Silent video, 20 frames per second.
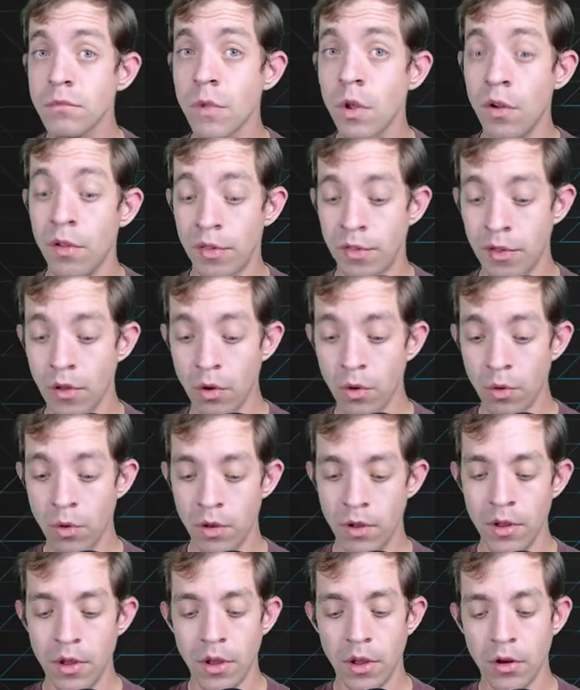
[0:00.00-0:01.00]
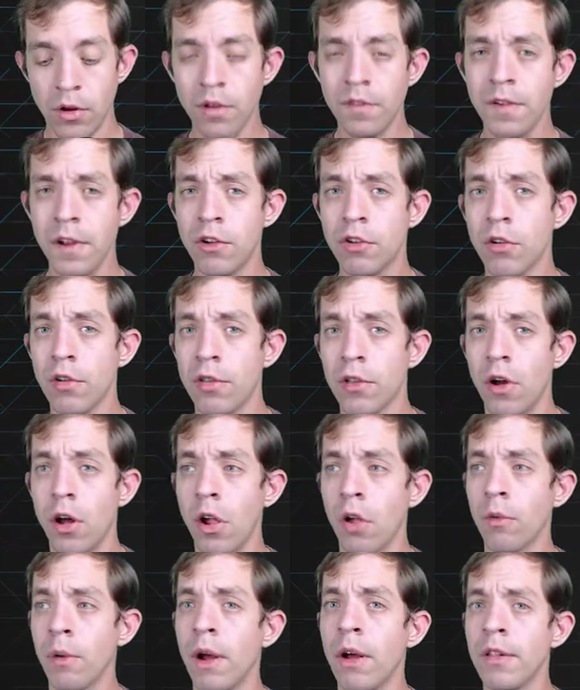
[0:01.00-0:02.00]
So good features all
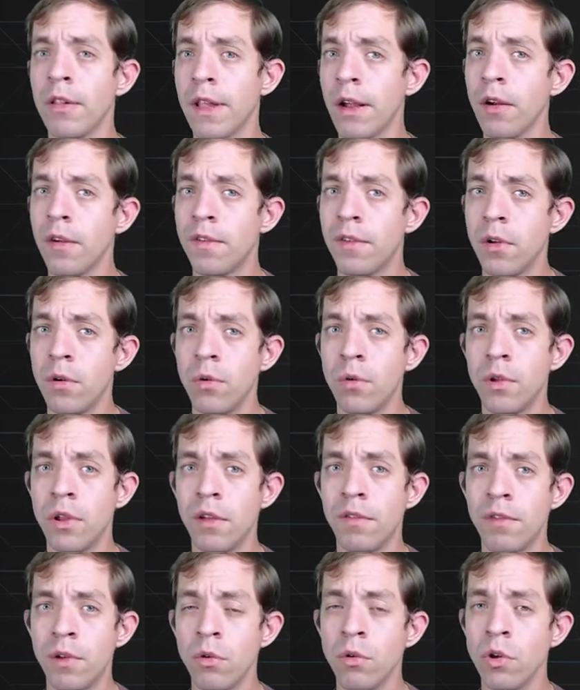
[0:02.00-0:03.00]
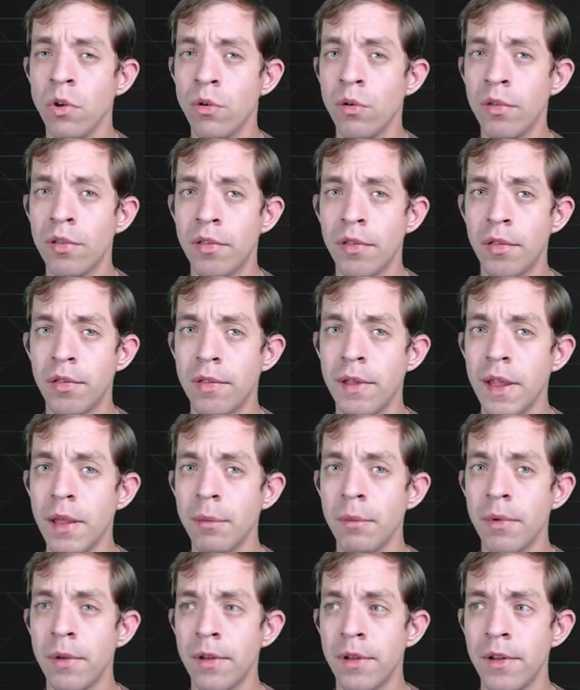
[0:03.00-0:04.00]
around there. If you use
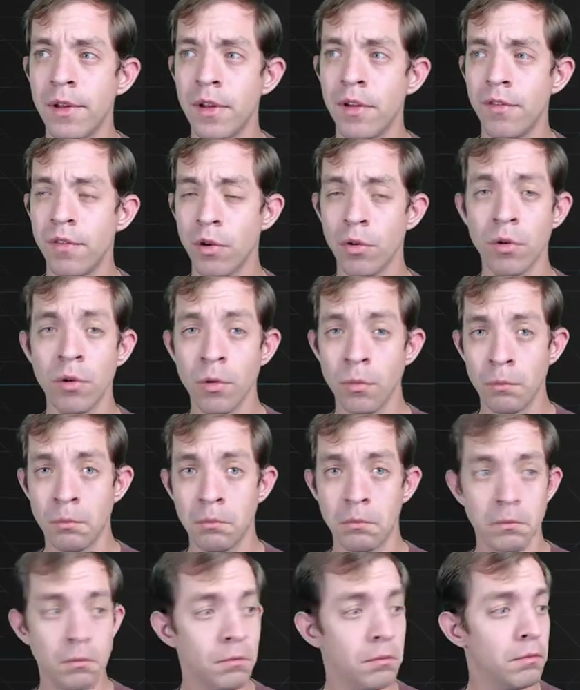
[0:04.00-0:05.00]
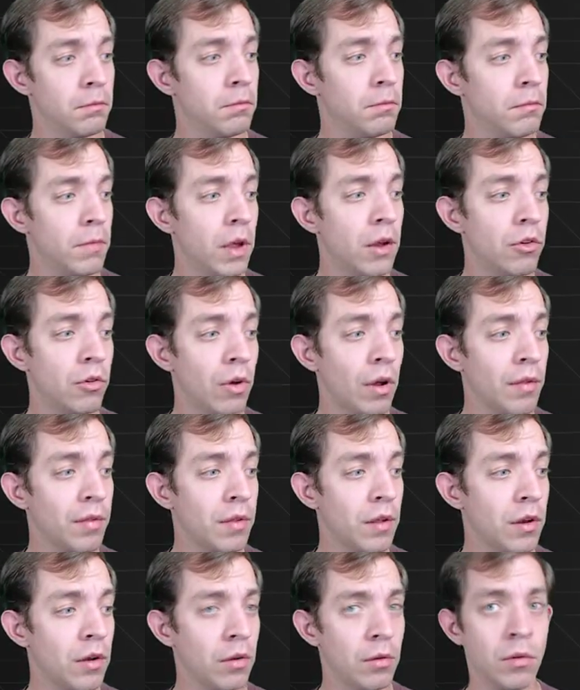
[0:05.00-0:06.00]
Steam, if you're
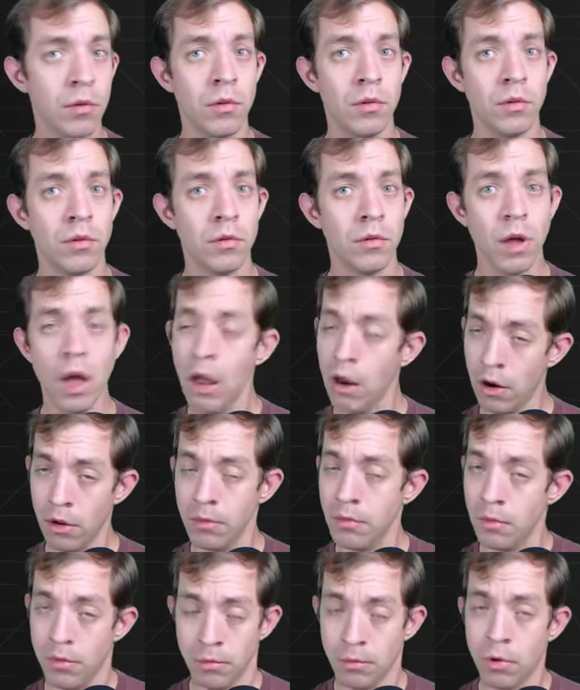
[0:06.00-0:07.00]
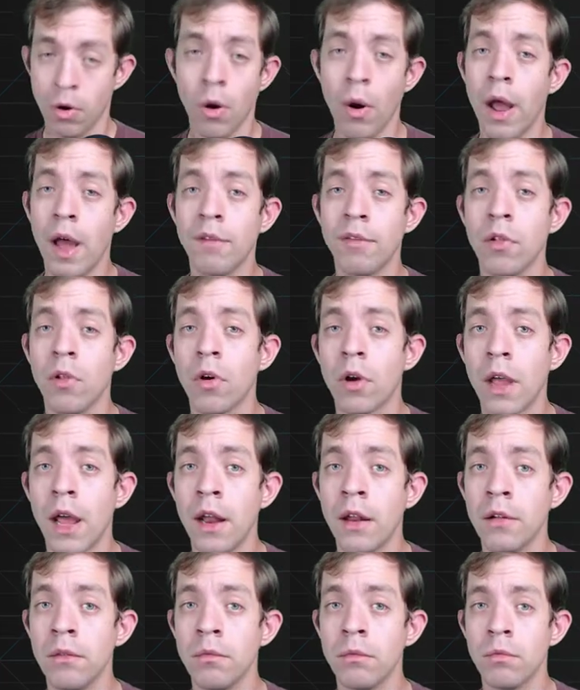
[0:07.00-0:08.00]
interested, go have a look at
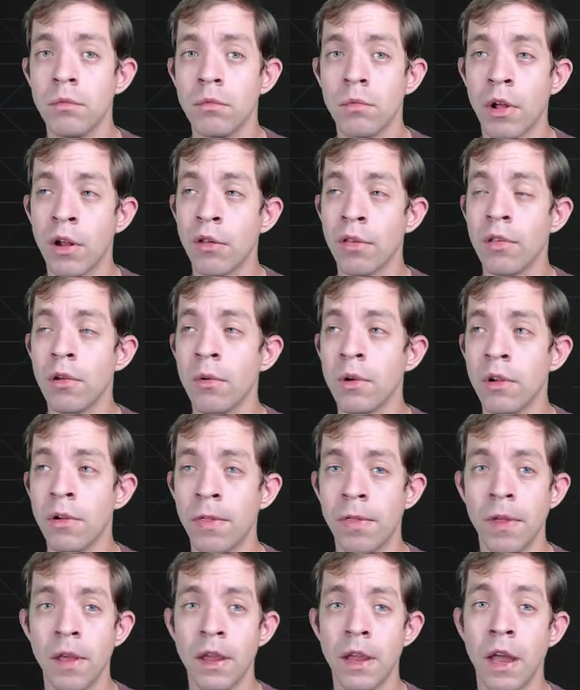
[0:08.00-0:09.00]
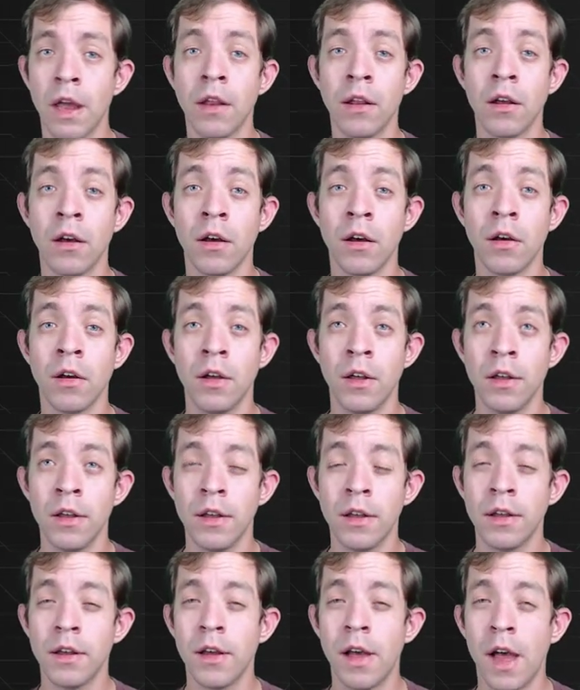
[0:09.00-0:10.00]
it. Let us know what you think, and
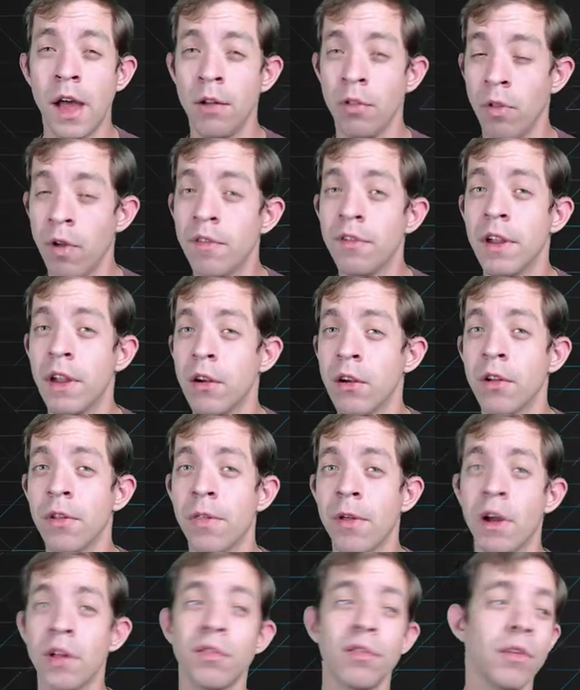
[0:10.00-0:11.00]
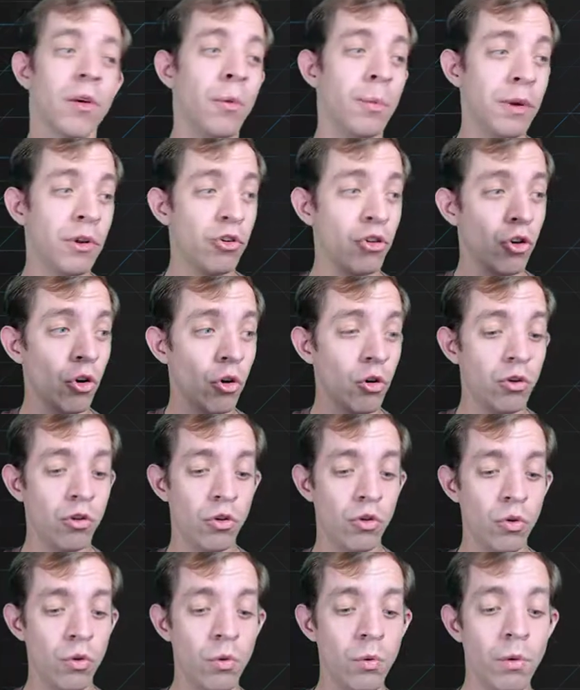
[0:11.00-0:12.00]
I'd love to hear your thoughts, so be sure
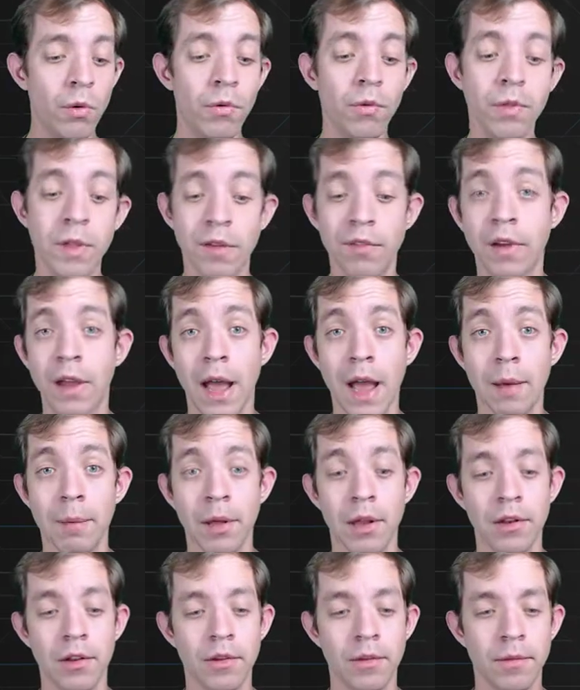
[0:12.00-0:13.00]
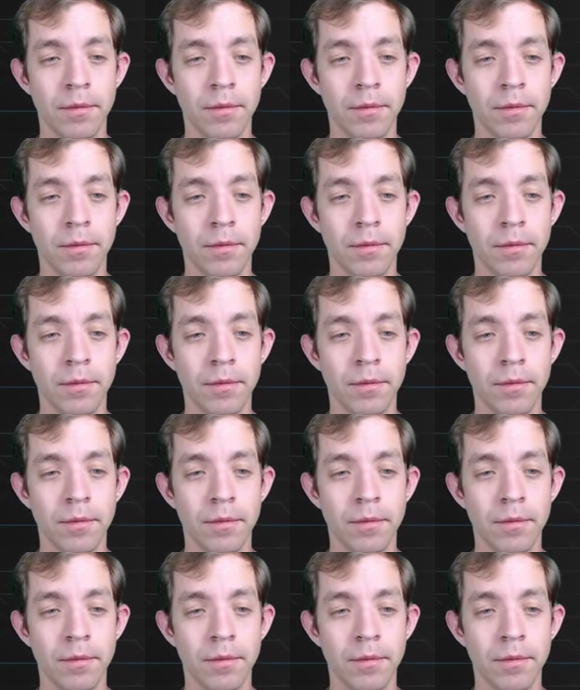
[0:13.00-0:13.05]
to leave a comment.